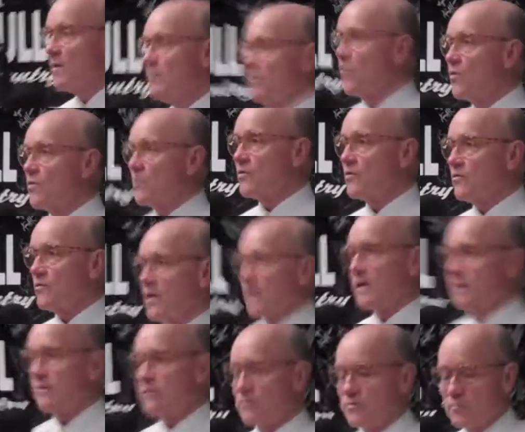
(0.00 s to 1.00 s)
Board of
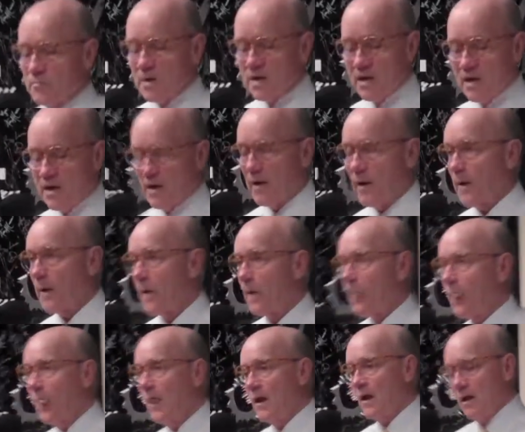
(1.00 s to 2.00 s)
Directors meeting,
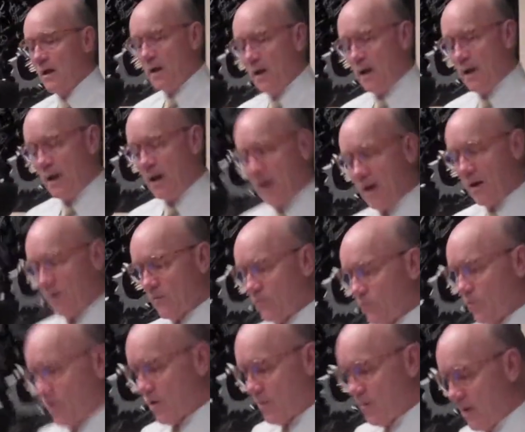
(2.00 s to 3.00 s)
and
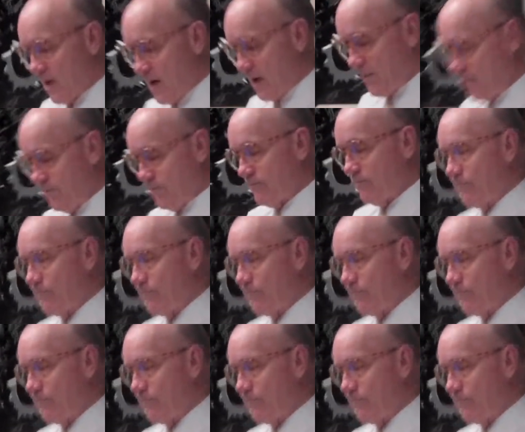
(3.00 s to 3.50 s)
one of my